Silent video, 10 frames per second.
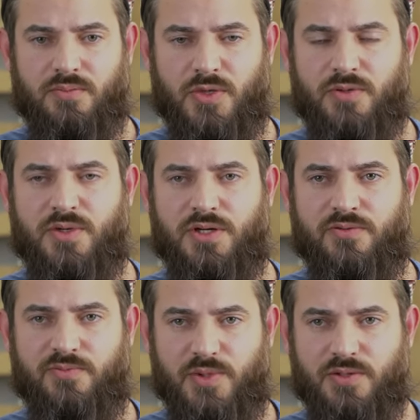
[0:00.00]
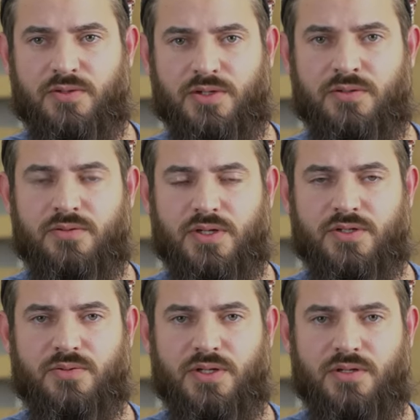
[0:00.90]
moment of beauty
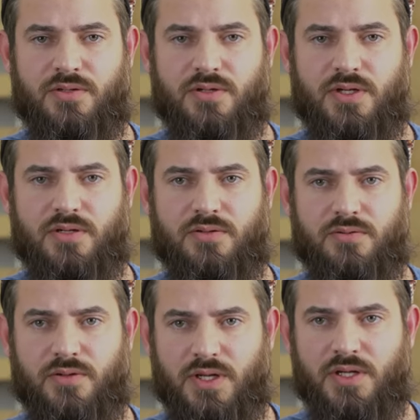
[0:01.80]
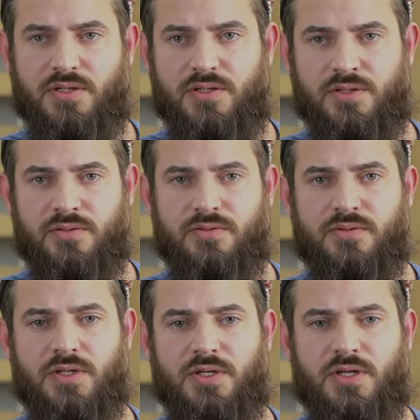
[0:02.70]
as well and reality
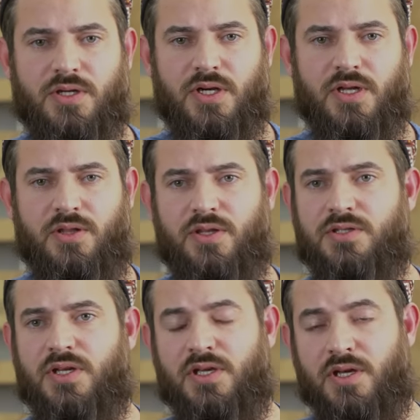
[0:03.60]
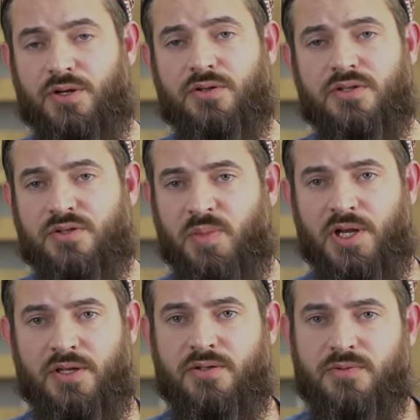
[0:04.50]
and things I cannot
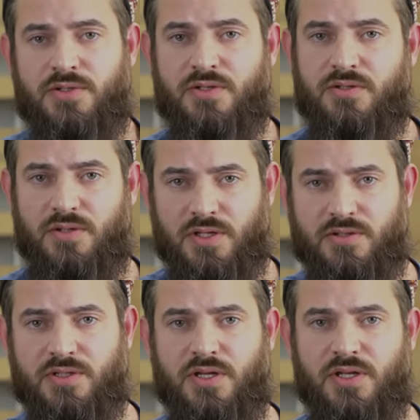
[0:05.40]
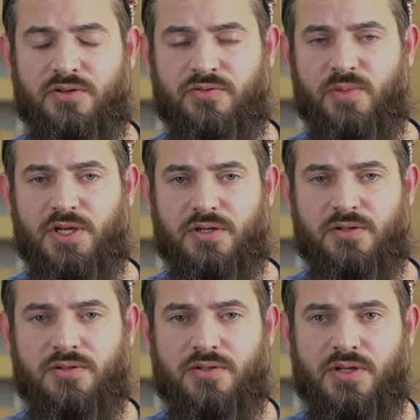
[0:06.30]
explain, which is like this kind of
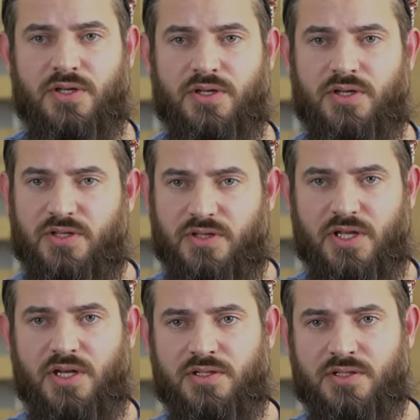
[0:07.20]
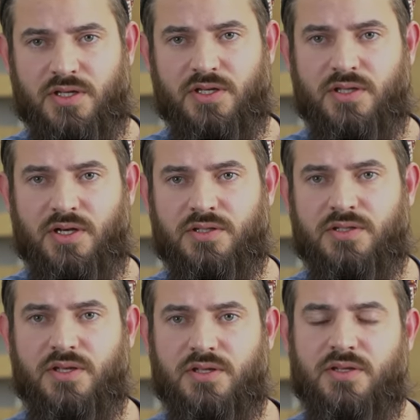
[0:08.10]
miracles, then I stayed and I
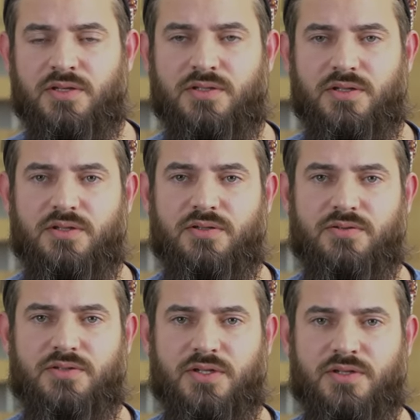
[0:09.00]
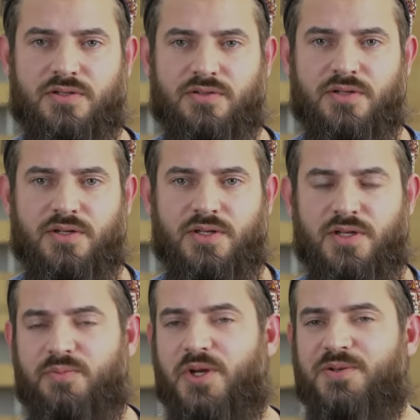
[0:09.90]
stayed and I stayed, just
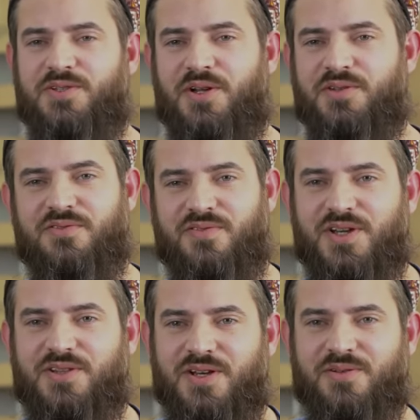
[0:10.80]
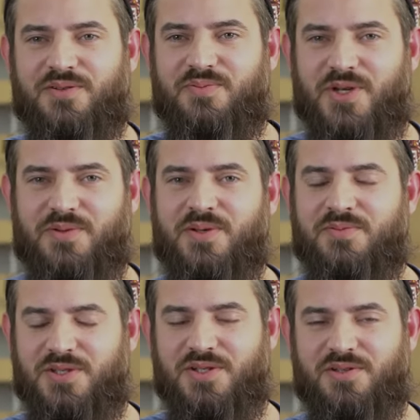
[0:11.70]
maybe trying to find out. Maybe I'm
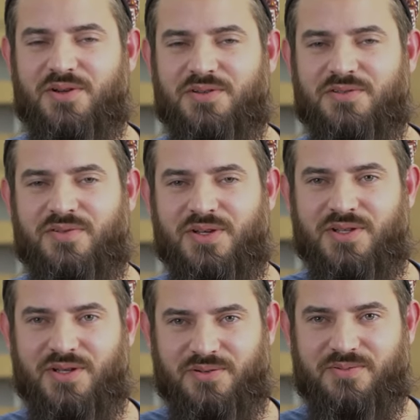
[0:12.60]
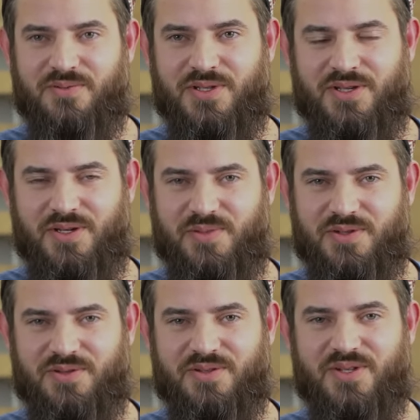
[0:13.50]
still trying to find out what happened.